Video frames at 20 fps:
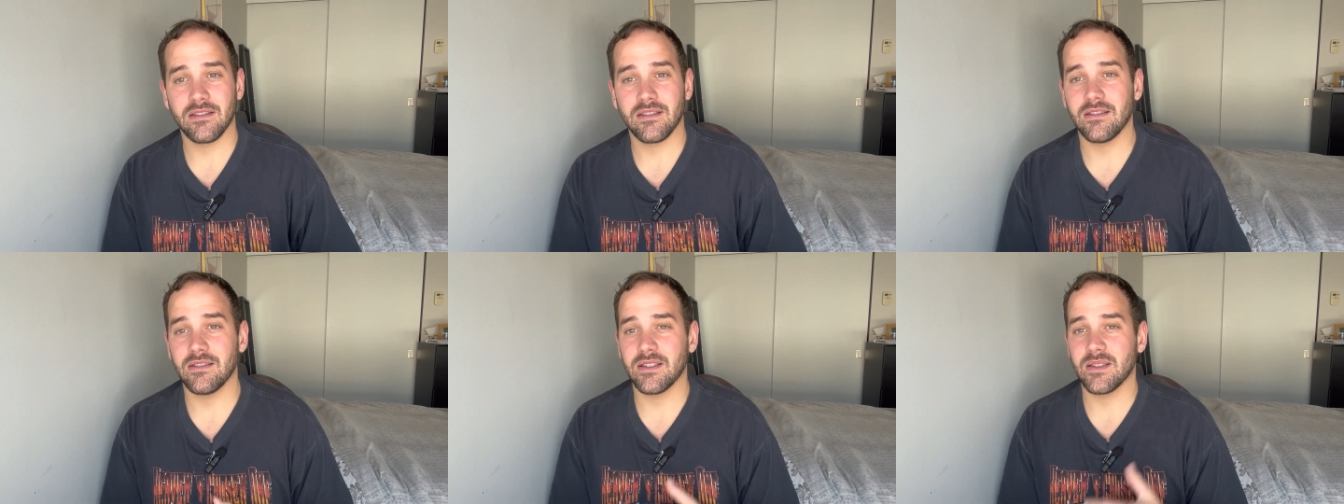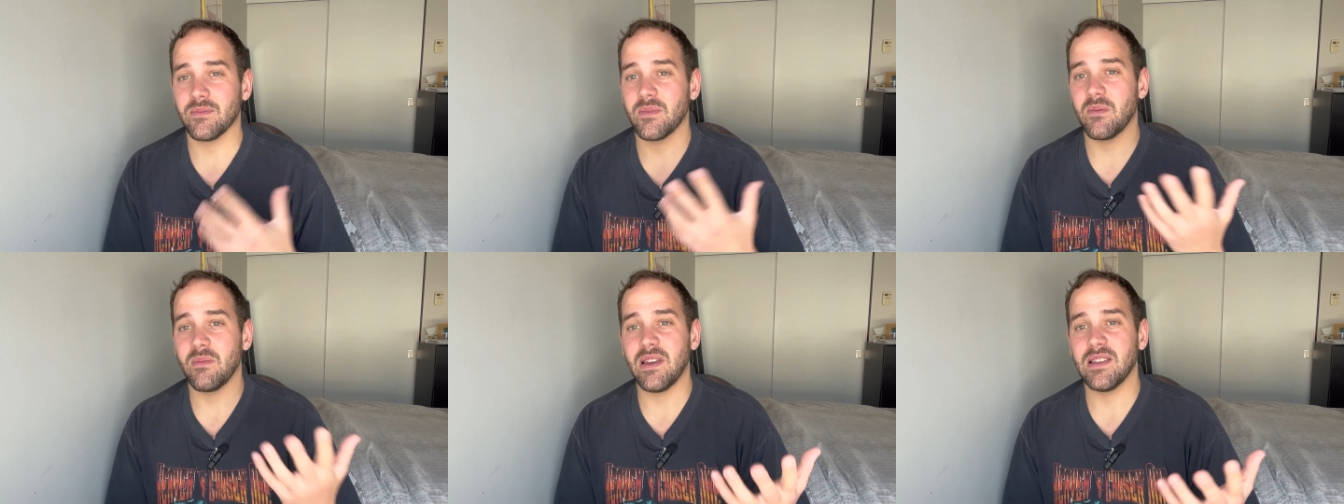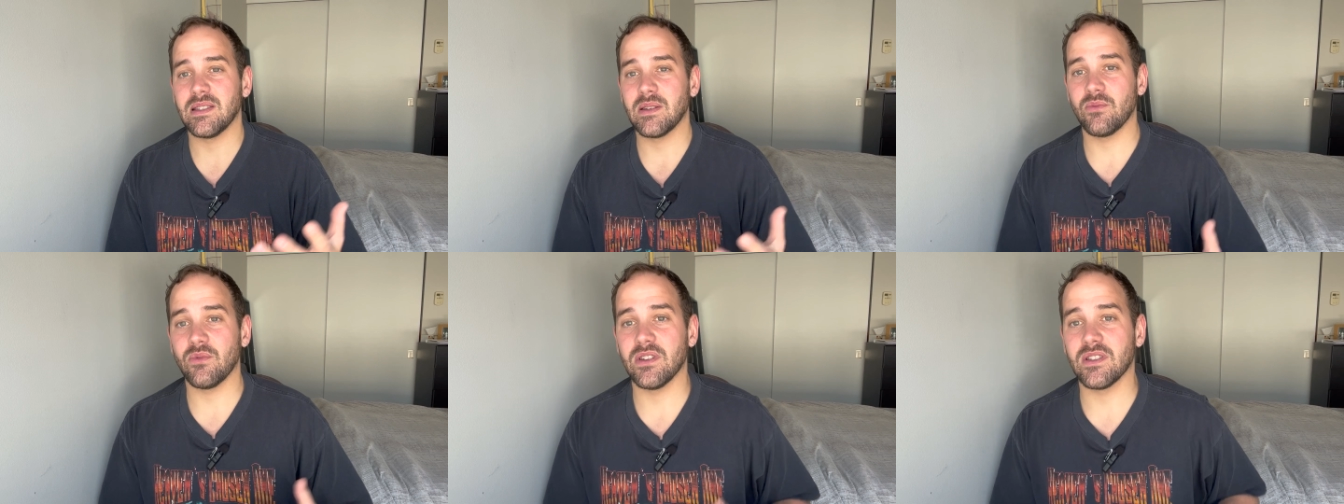There's some
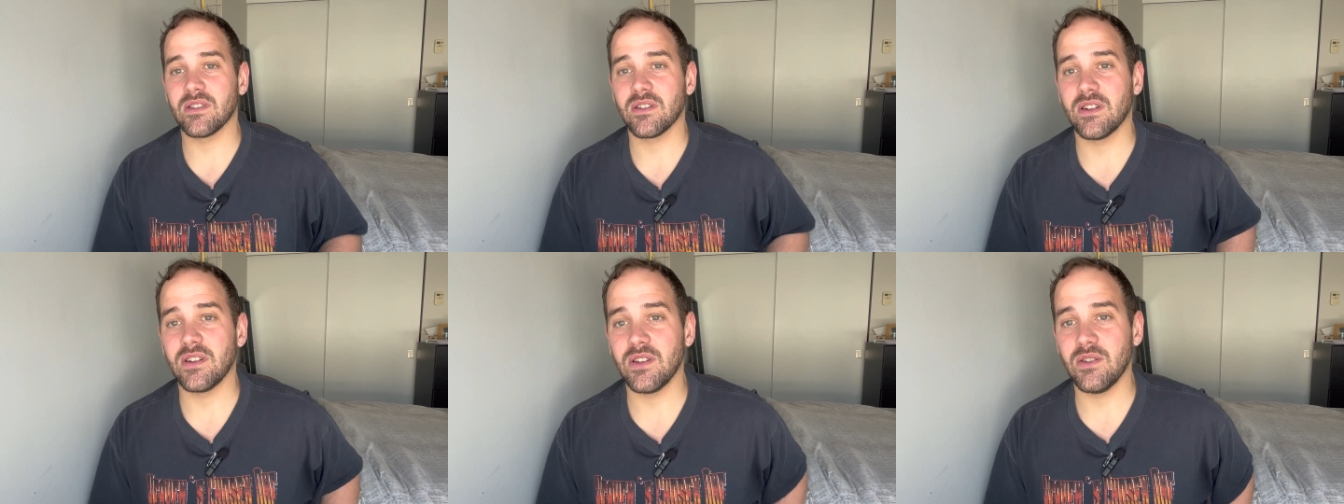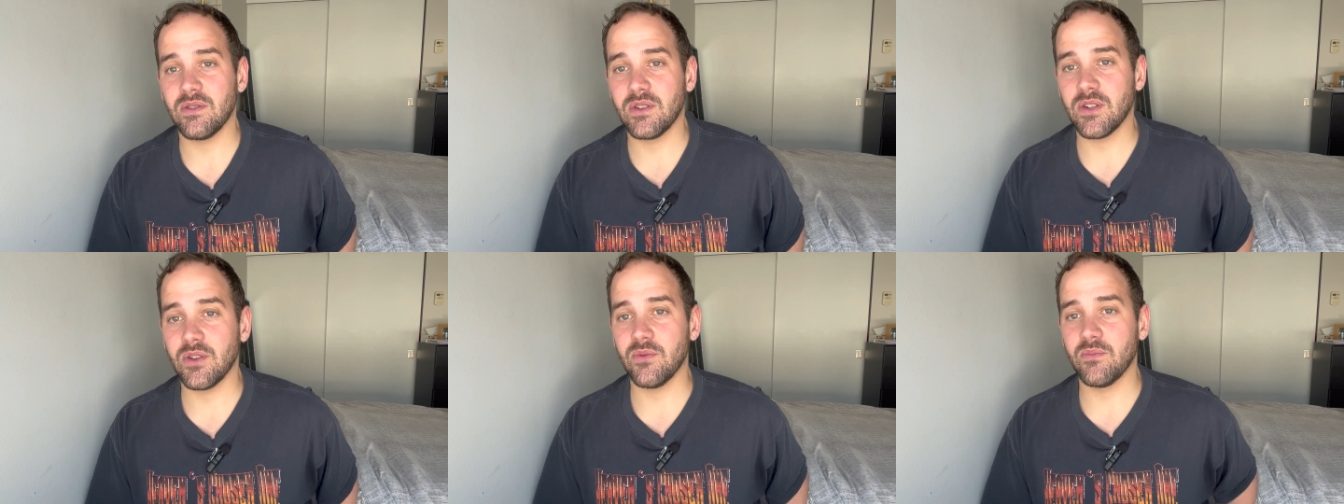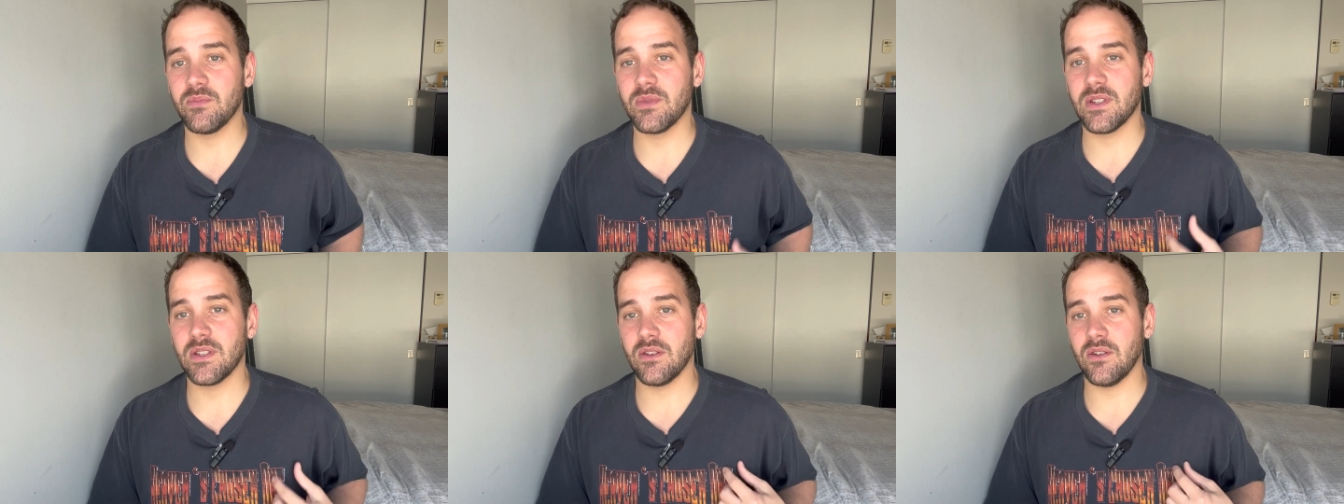amazing ones on YouTube,
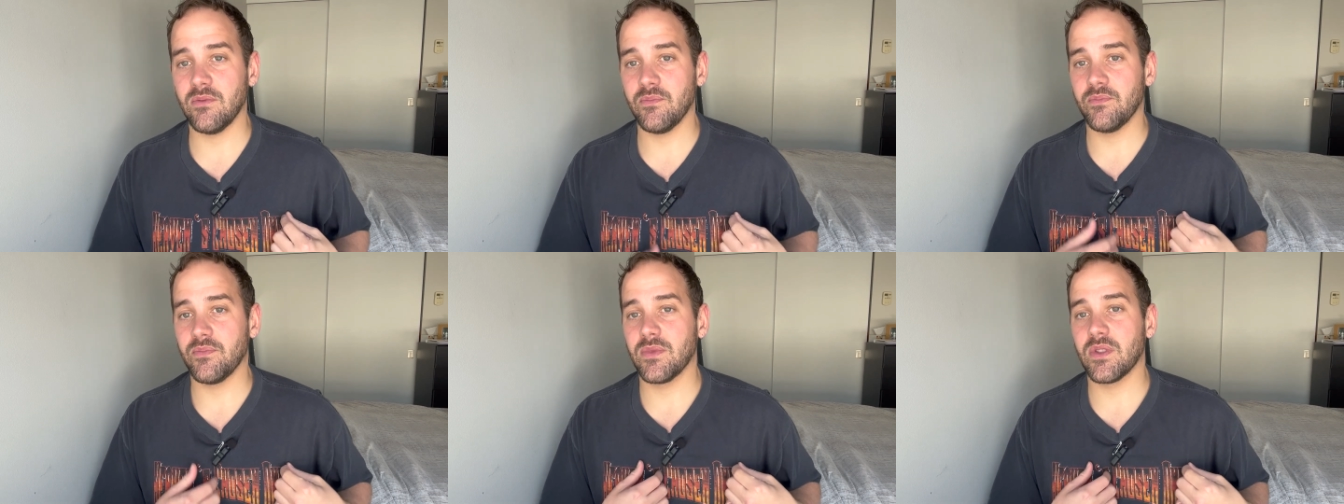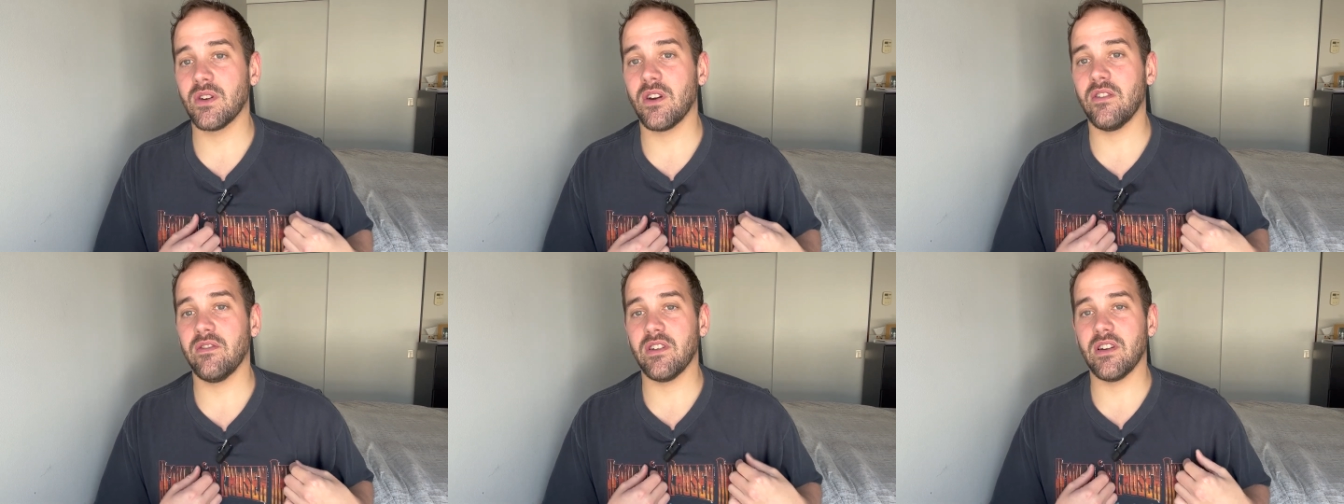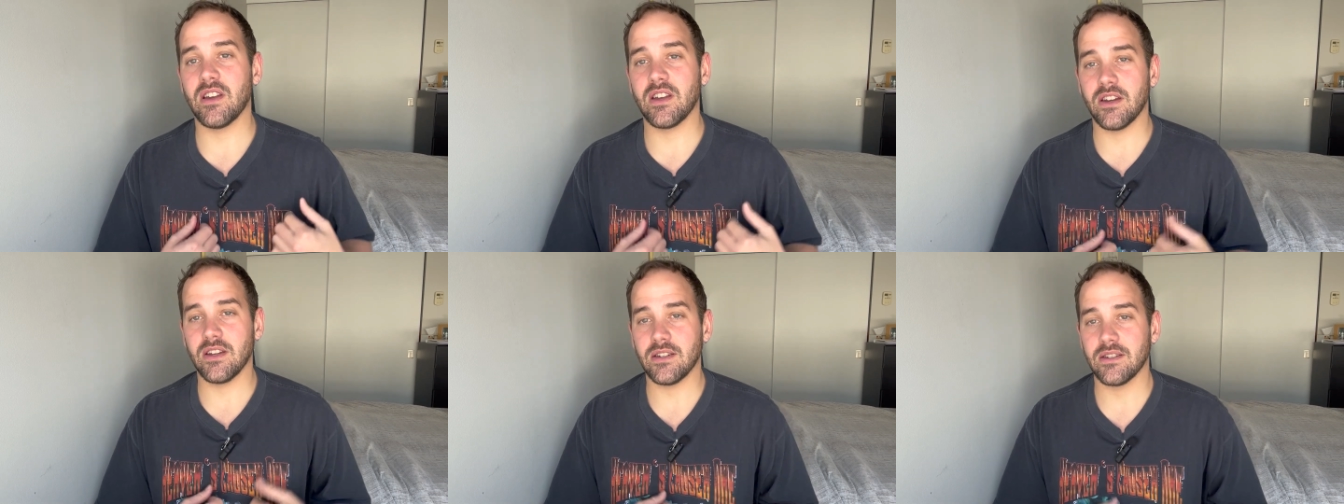so they're all
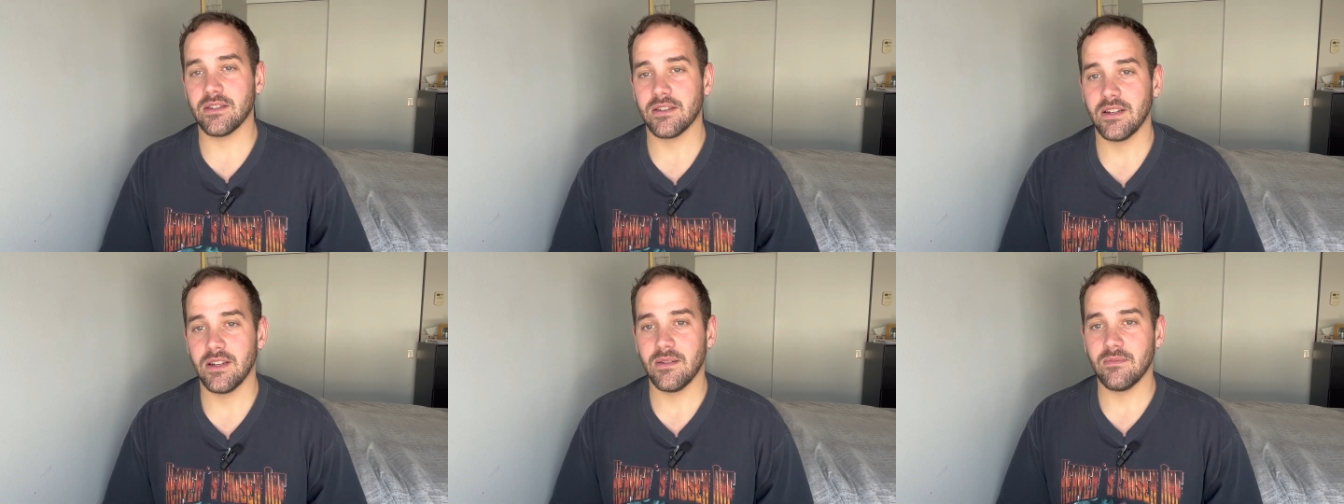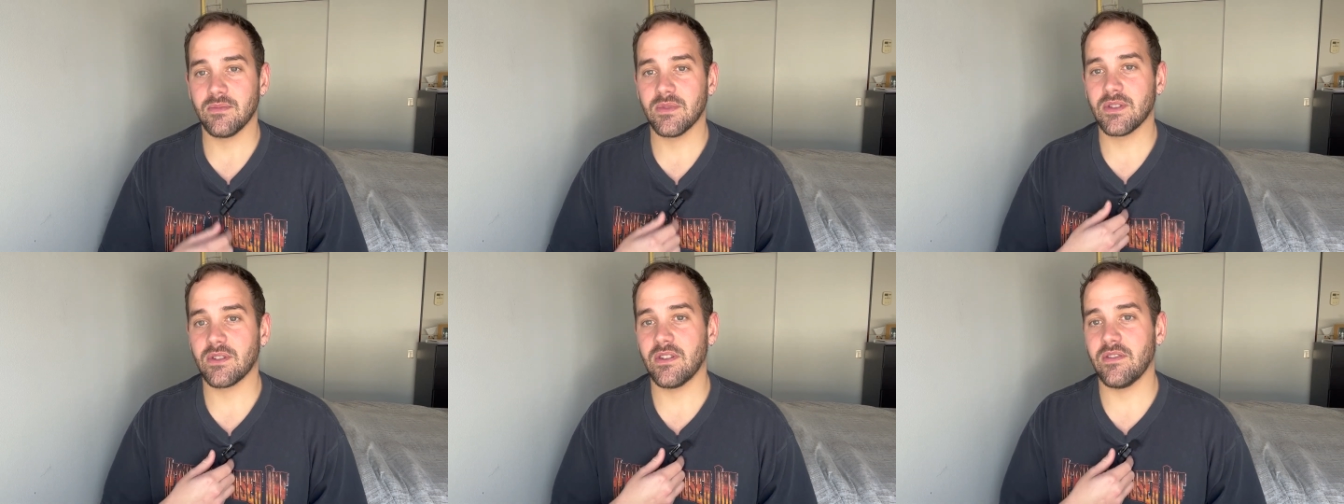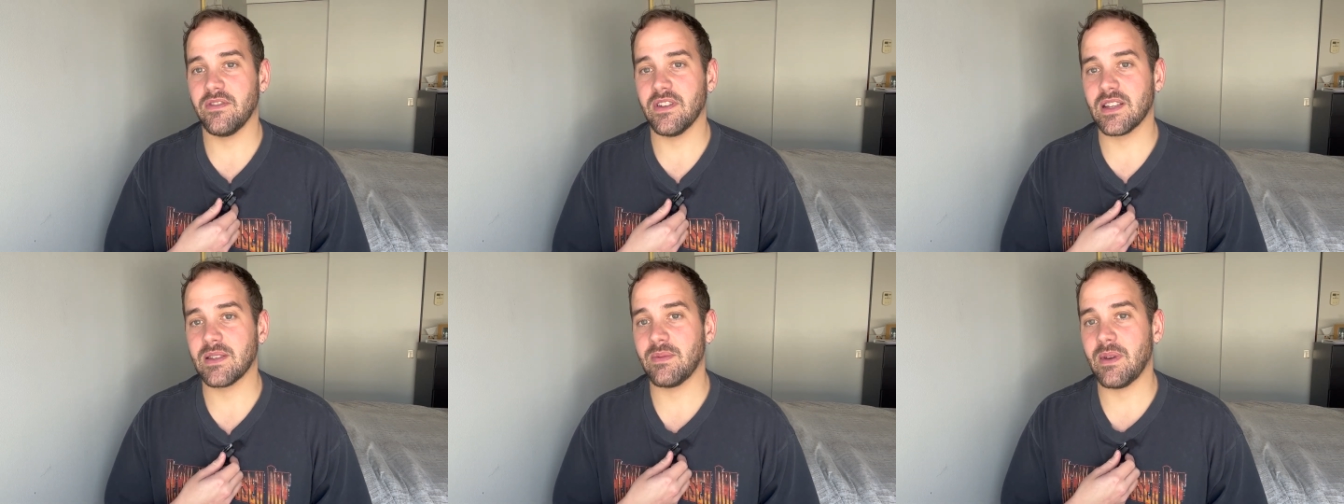very good just
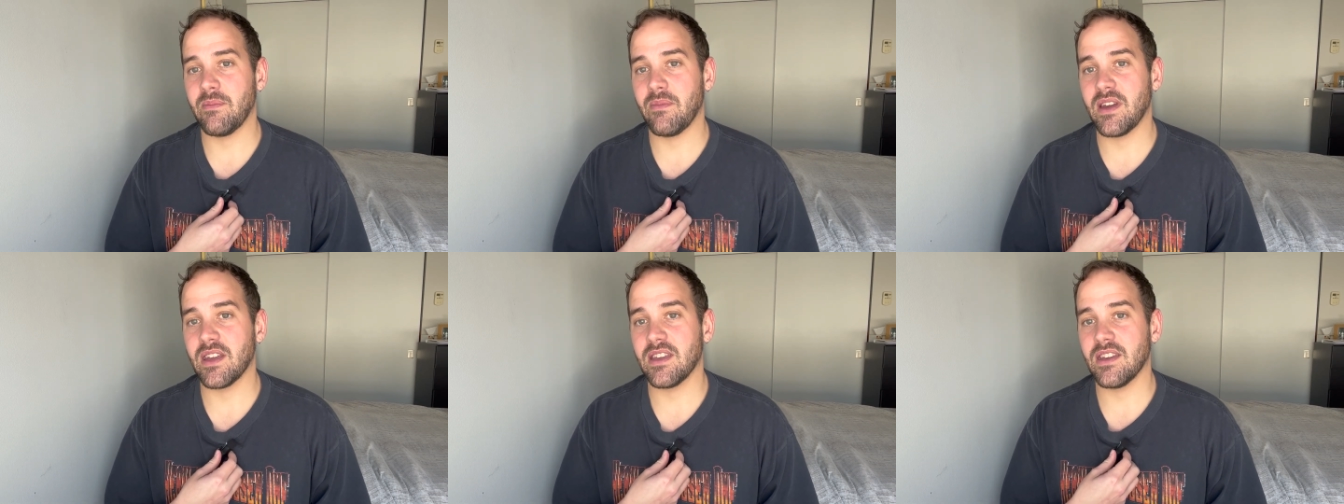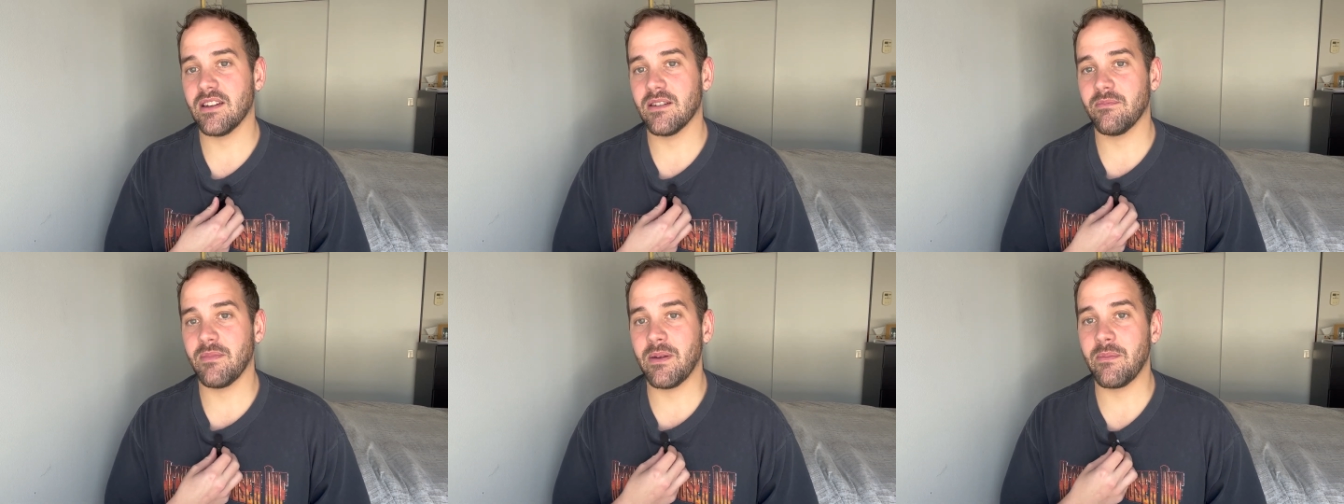gonna fix my mic here.